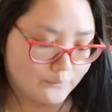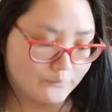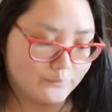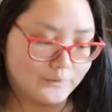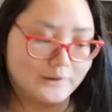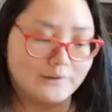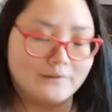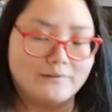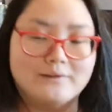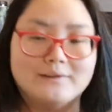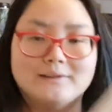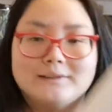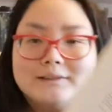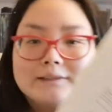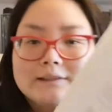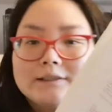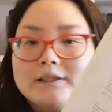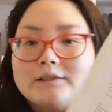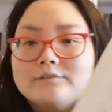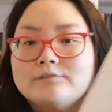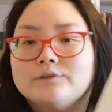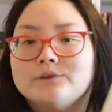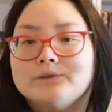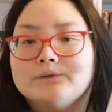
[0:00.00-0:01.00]
where it just
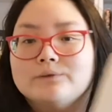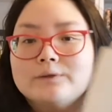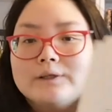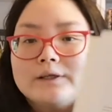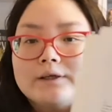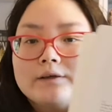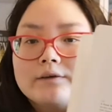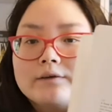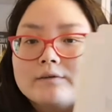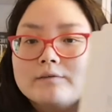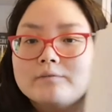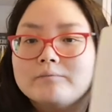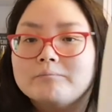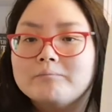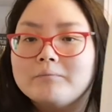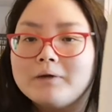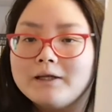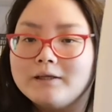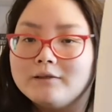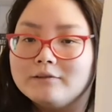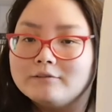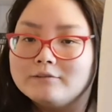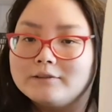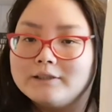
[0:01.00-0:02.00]
gives you like minor